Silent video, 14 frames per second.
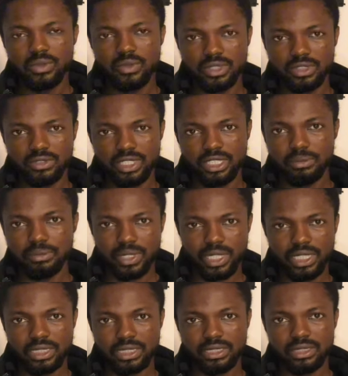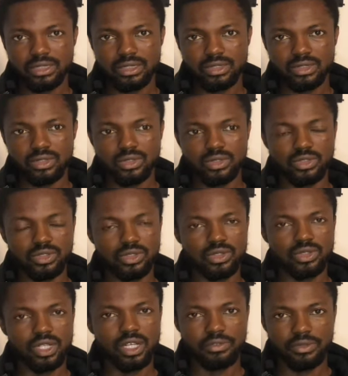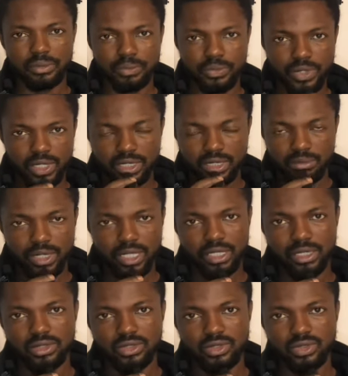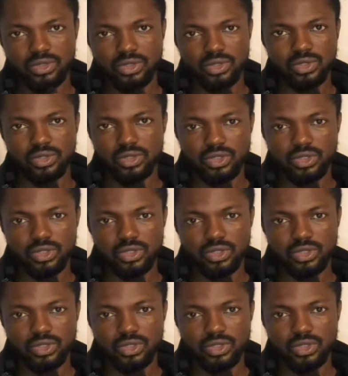with great prices, so you don't have to break the bank to, you know,